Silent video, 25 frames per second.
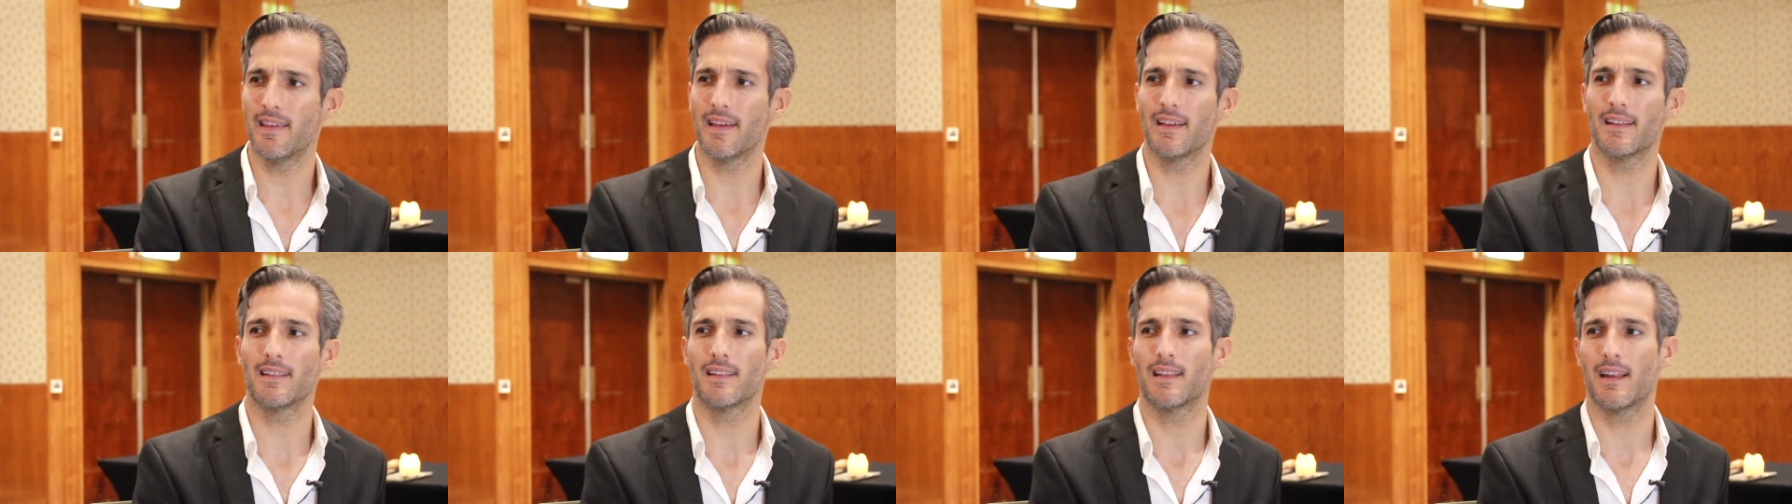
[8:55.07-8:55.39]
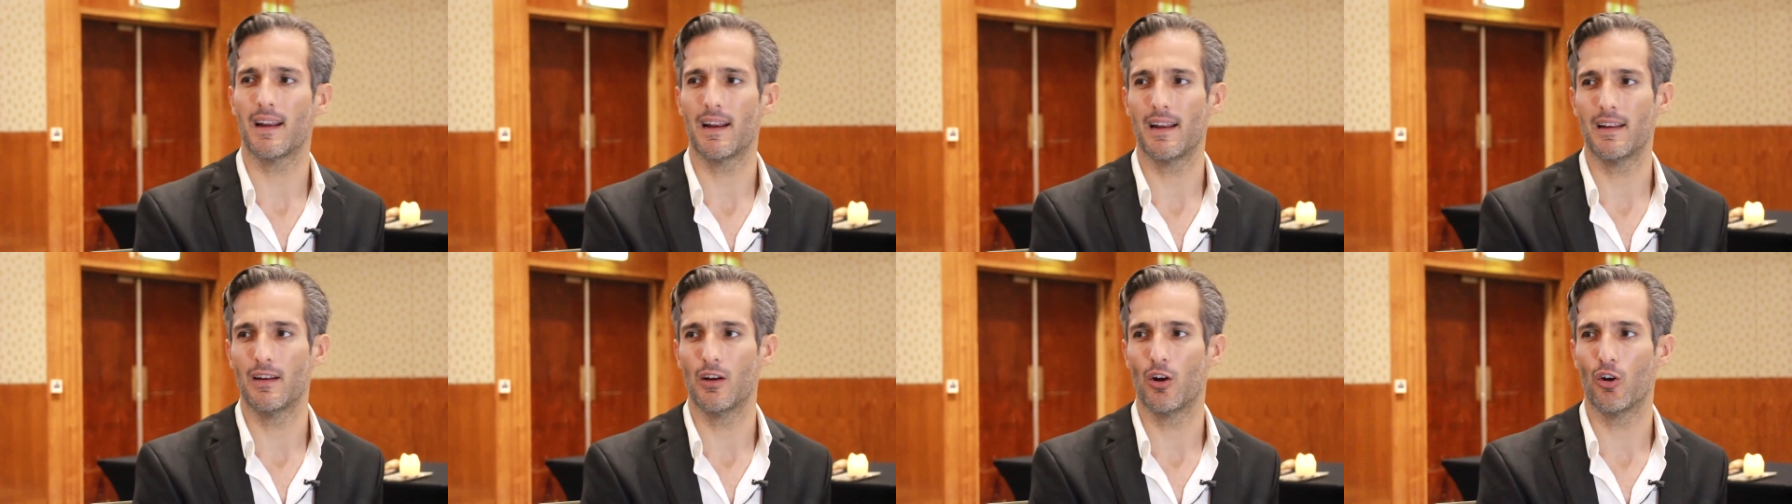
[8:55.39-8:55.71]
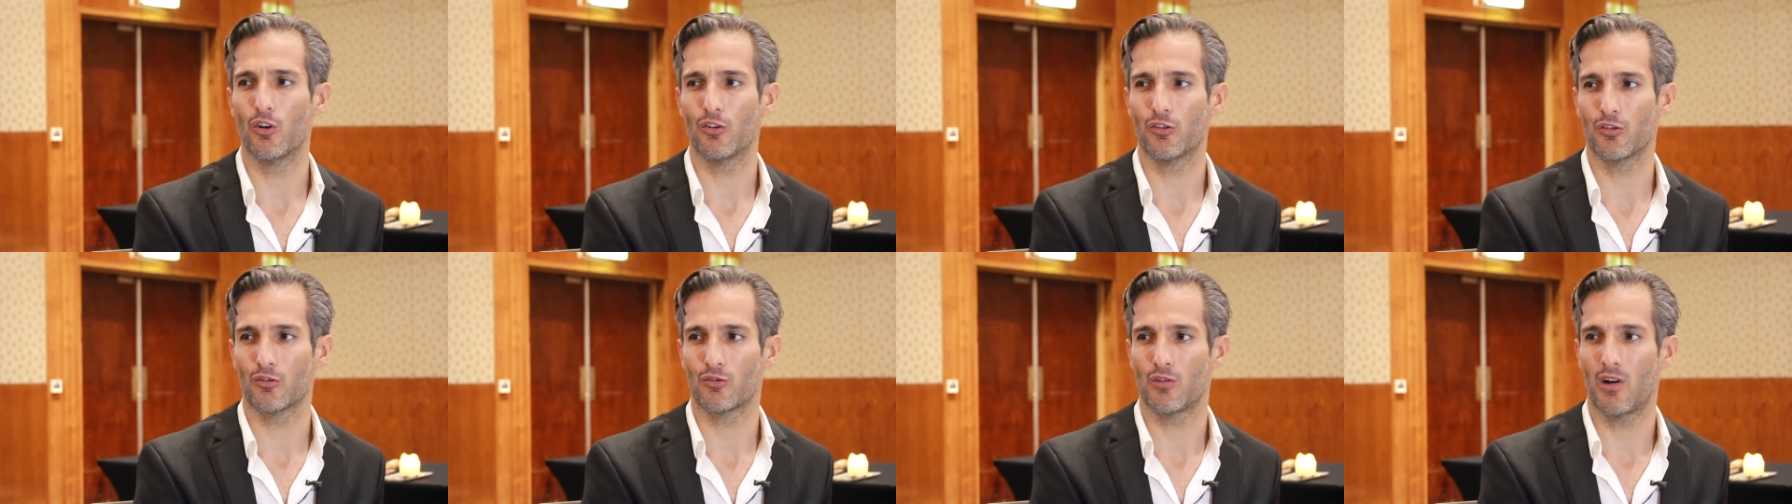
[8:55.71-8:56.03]
thing that I
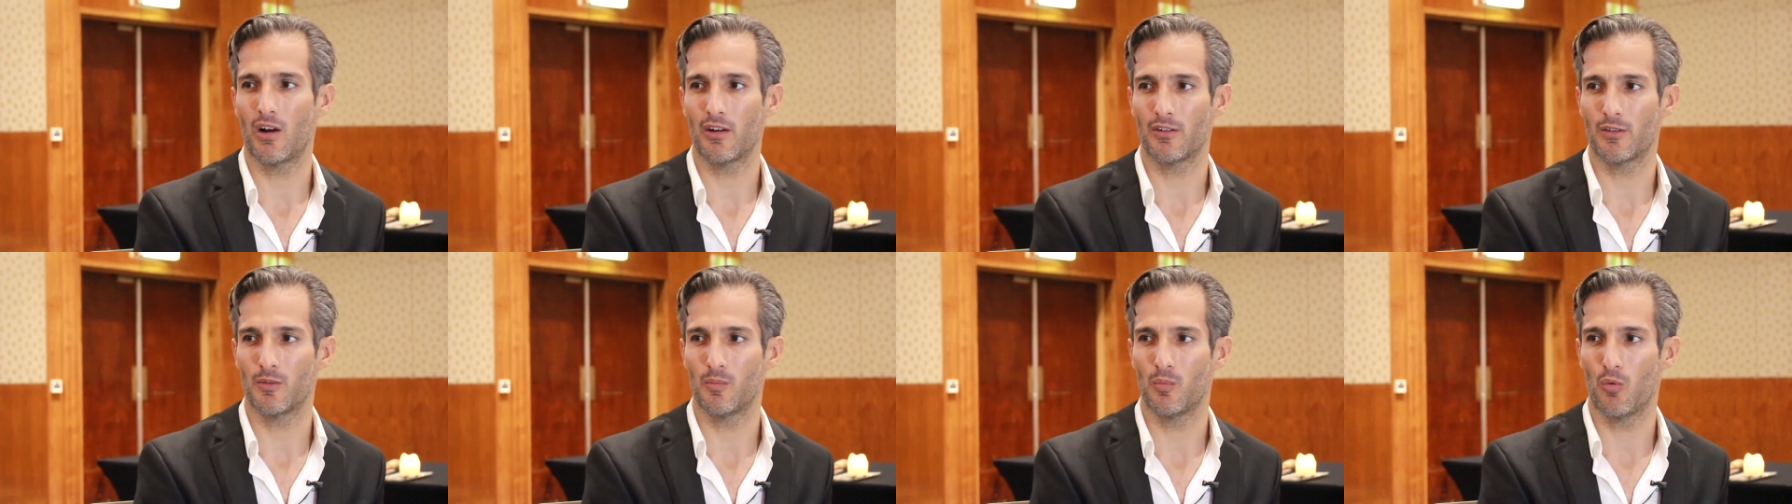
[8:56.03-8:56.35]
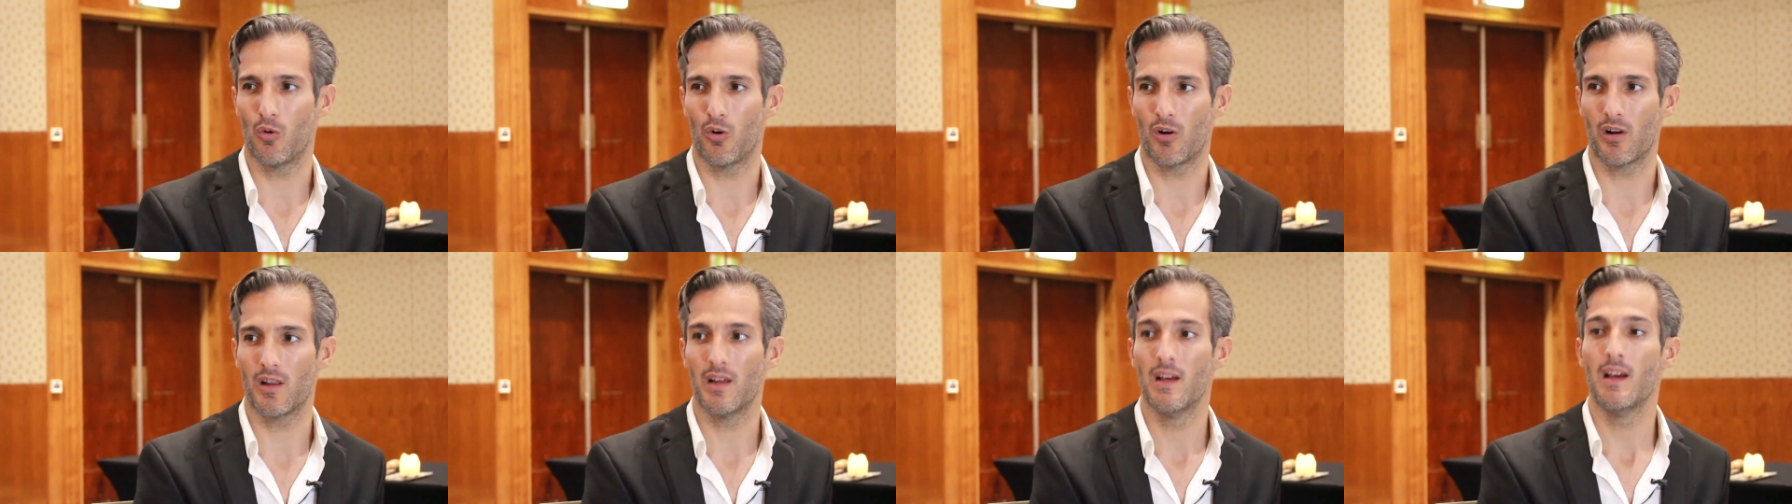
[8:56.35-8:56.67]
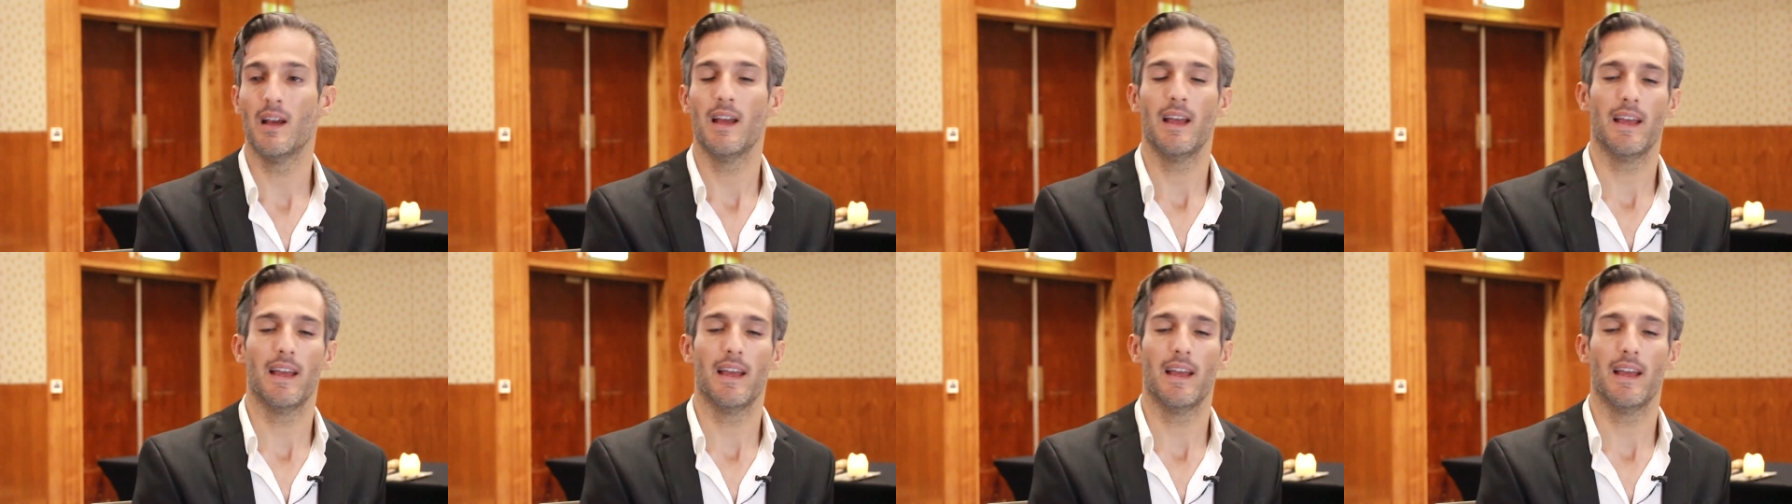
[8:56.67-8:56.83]
notice across the board,